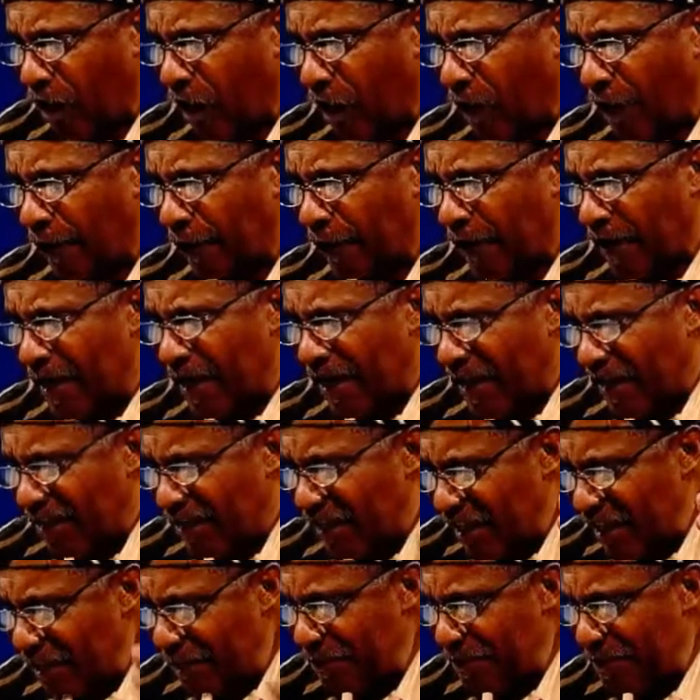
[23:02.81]
God
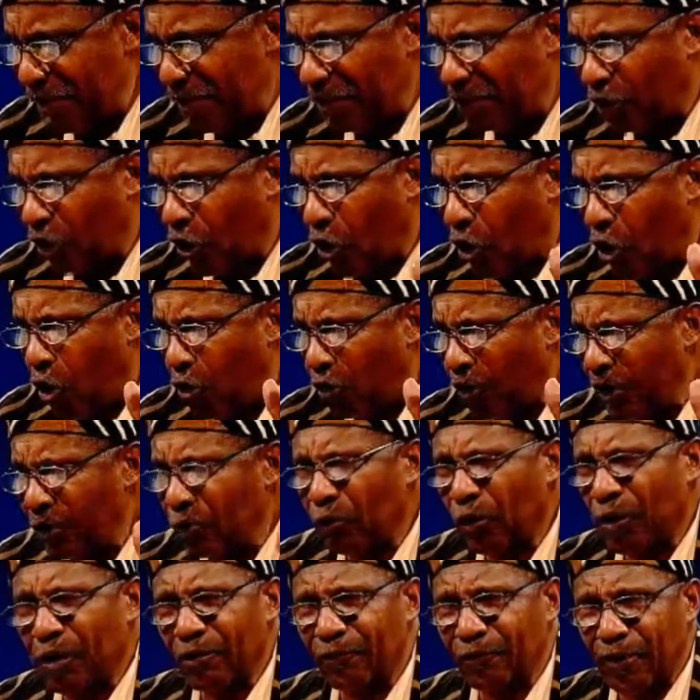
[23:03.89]
and limited the Holy
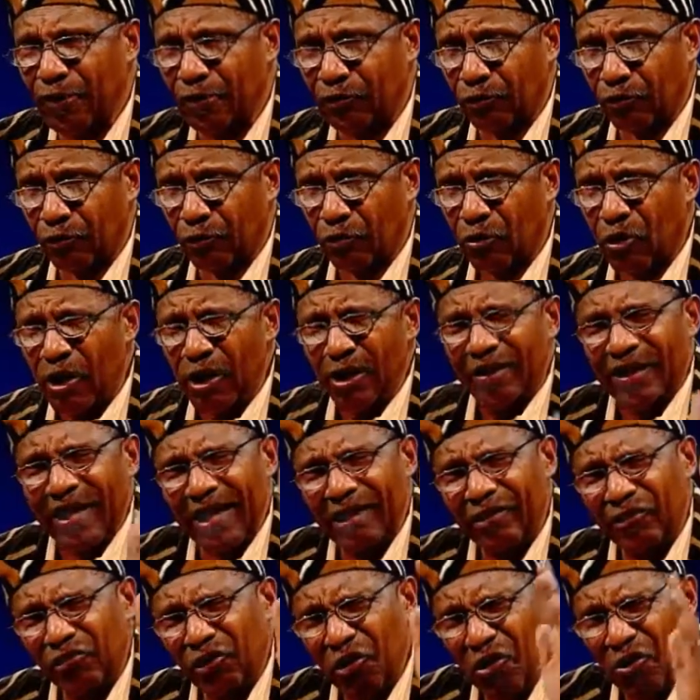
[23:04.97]
One of Israel.
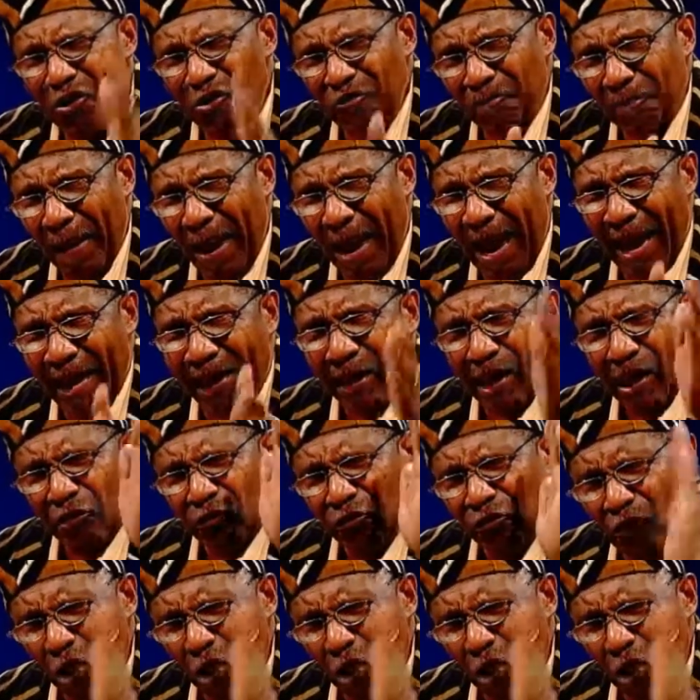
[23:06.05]
They turned back.